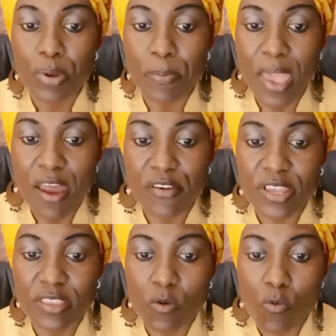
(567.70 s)

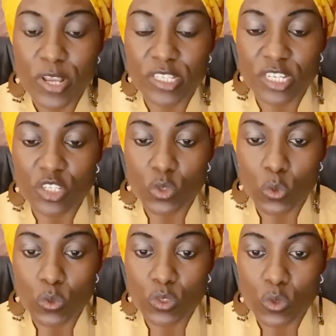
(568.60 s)
preparing the wheat into
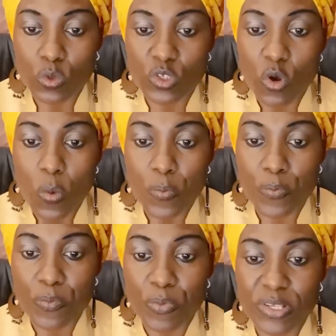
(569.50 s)
couscous, or
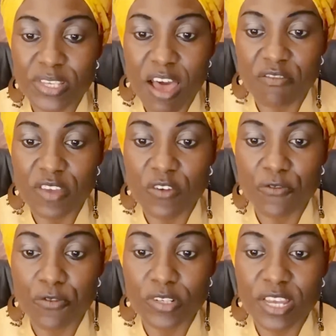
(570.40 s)
preserving
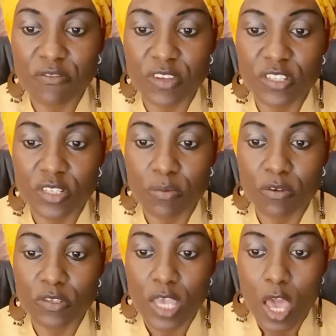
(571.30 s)
fruit and
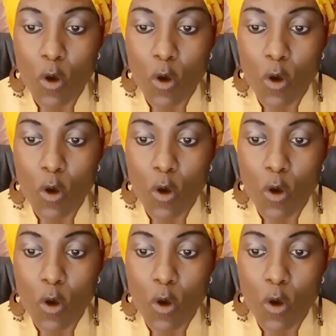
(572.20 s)
vegetables.